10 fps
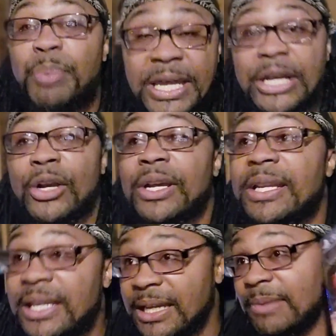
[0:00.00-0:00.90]
bigger.
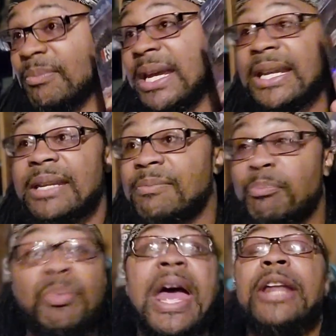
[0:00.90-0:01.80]
It made it
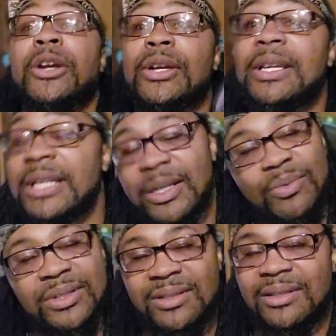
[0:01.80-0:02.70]
better. It
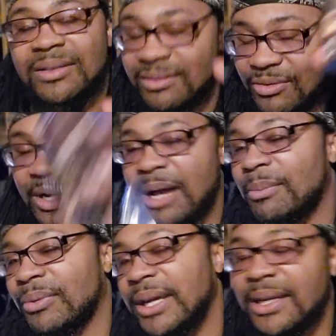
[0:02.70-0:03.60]
was just
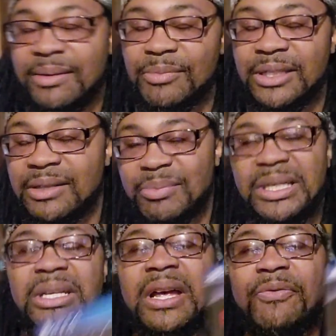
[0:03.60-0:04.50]
groundbreaking, but
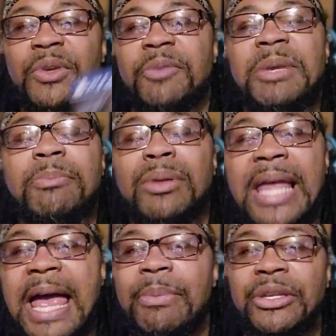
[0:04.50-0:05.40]
enough with me
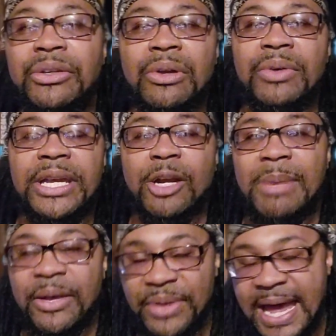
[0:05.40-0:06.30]
blabbing. You don't care
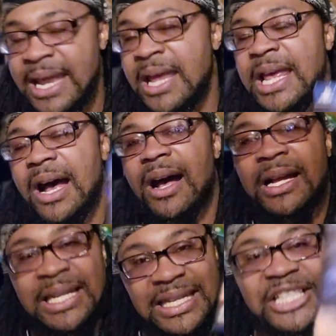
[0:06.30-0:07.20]
about that.
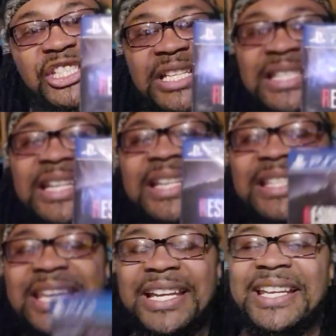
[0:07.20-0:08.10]
Let's just get
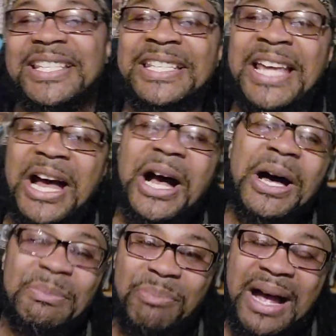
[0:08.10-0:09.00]
into this
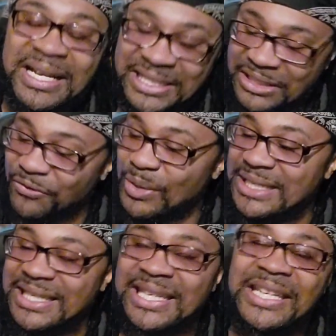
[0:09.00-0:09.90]
unboxing of
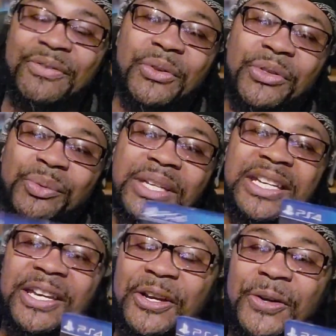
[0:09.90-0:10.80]
Resident Evil 3
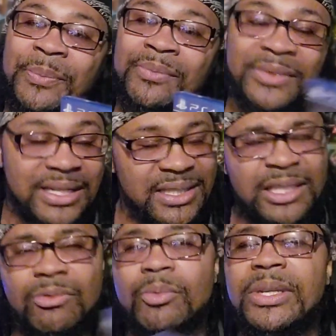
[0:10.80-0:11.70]
here and
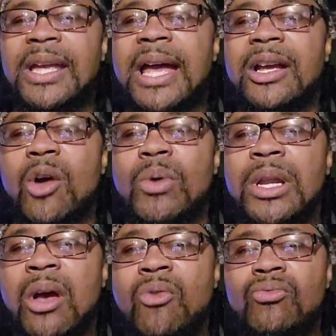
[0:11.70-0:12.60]
see what we got
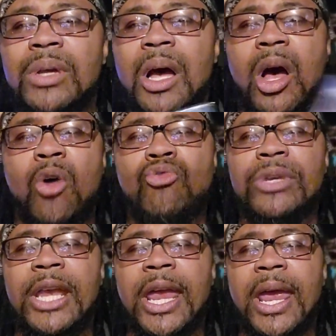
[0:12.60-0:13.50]
going on. Oh,
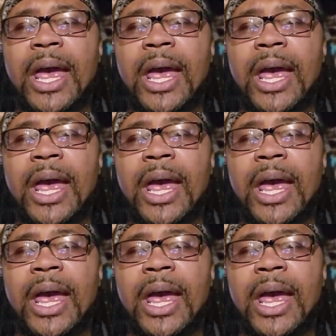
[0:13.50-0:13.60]
yeah.